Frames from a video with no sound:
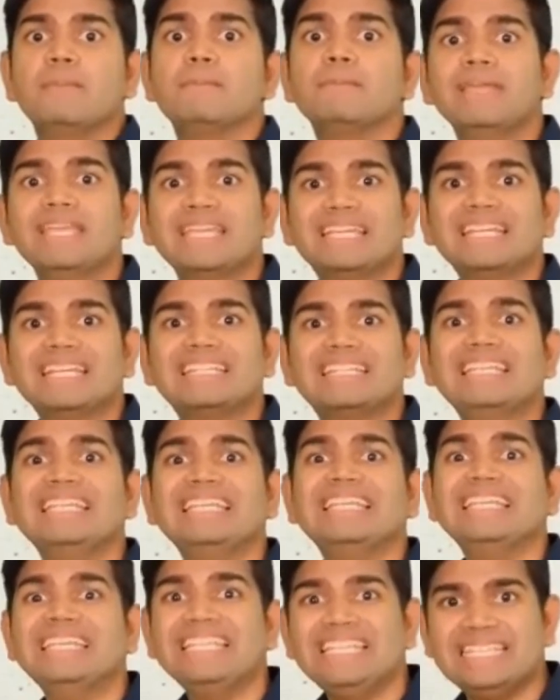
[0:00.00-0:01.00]
make it
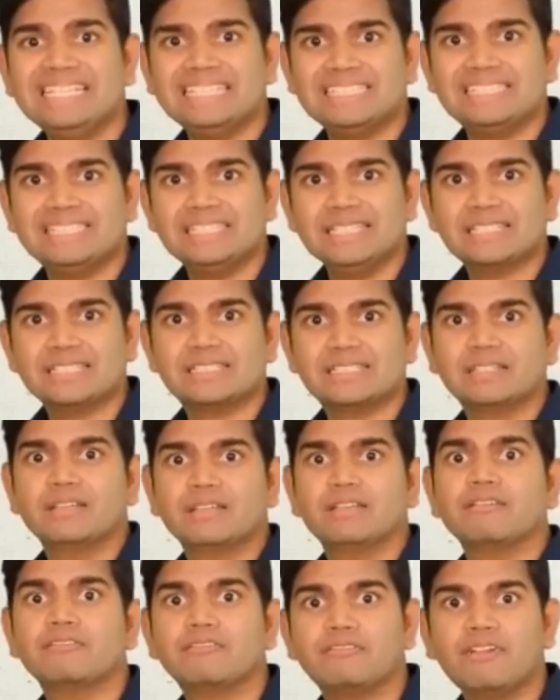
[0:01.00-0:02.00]
the easiest,
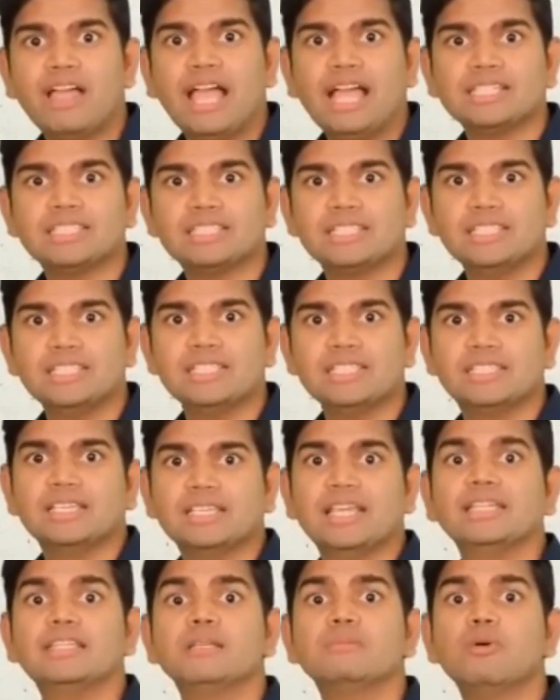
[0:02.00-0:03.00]
fastest,
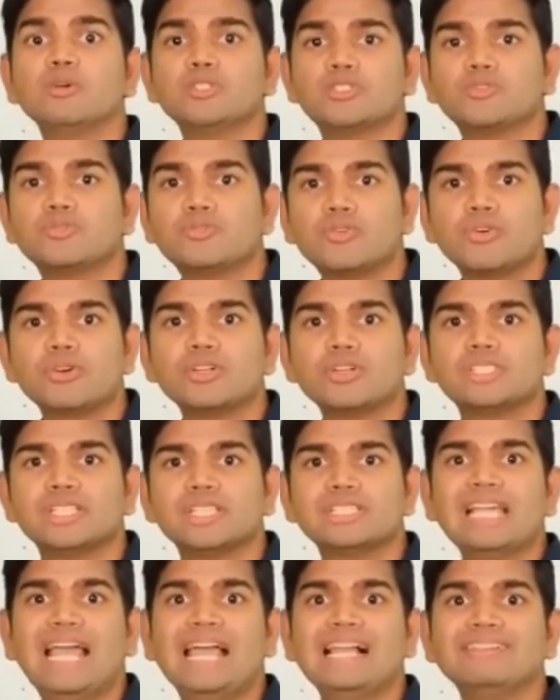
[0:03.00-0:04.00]
and the most
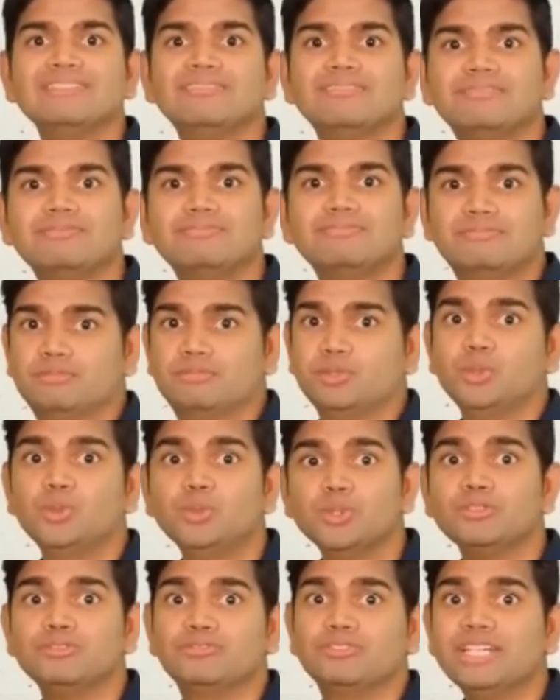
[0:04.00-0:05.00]
versatile
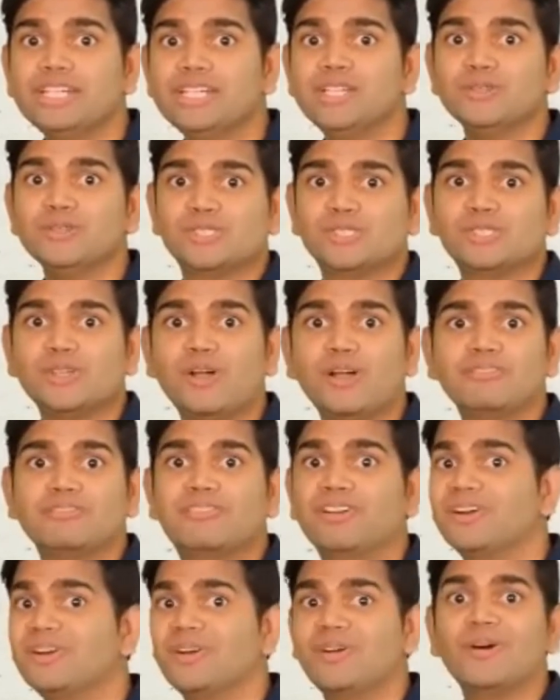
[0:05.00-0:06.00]
doodle video
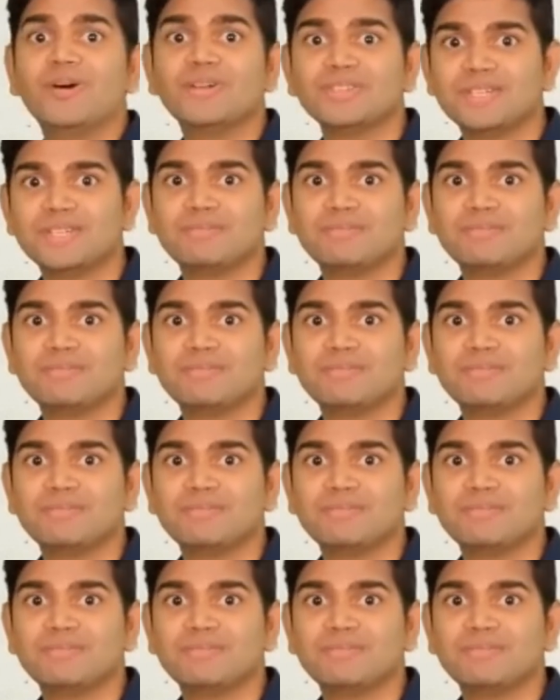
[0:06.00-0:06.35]
software on the